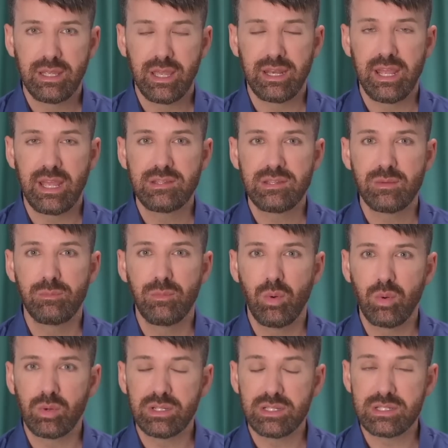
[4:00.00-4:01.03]
and had to
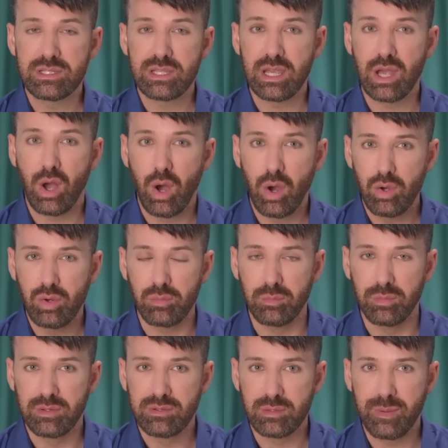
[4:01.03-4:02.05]
mortgage their
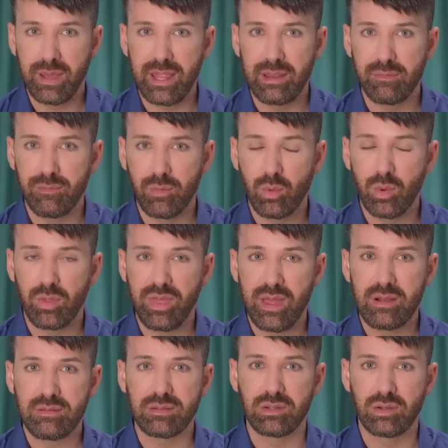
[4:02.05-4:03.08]
home to pay
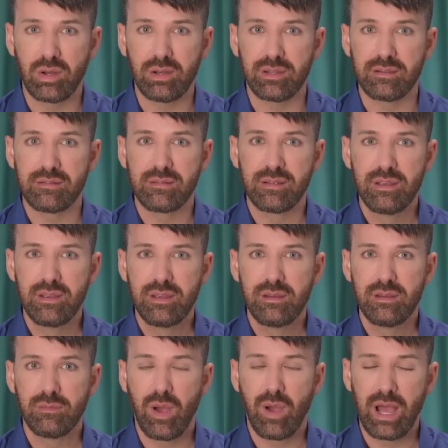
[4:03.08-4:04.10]
$4,000
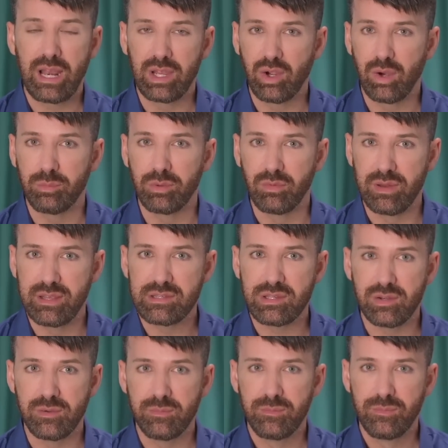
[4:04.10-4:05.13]
for helicopter
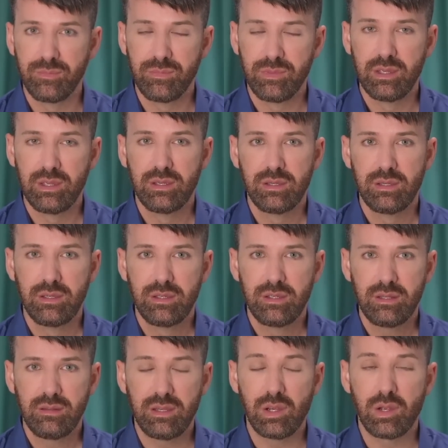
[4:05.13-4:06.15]
rescue.
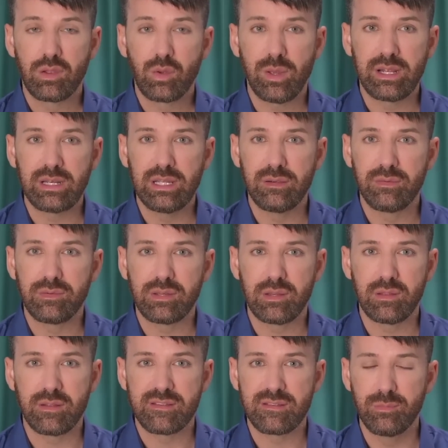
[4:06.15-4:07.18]
The earthquake left
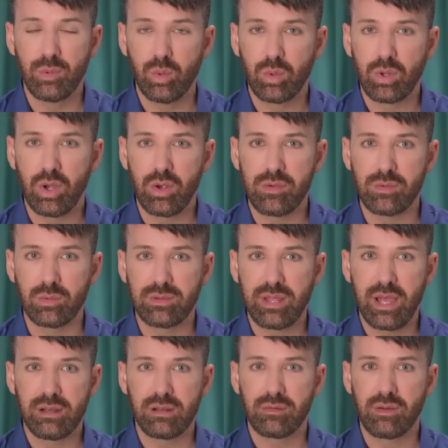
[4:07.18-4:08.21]
the small coastal town of